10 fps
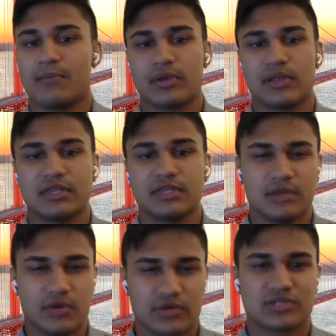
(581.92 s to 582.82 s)
but let them
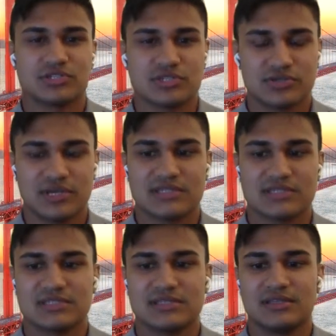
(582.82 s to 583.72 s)
know in
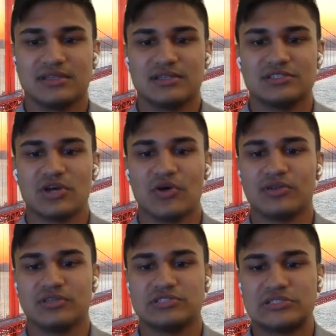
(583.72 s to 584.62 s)
constraints.
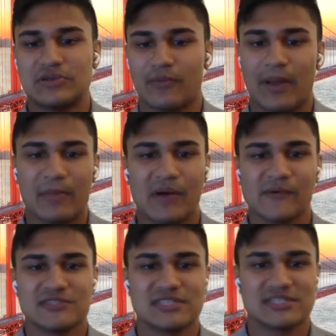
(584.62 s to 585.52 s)
My mom
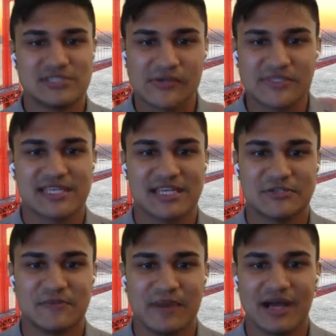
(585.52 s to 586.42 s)
always says, don't say
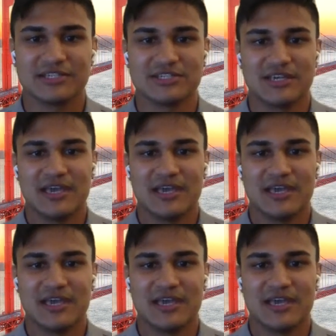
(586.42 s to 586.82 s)
too much,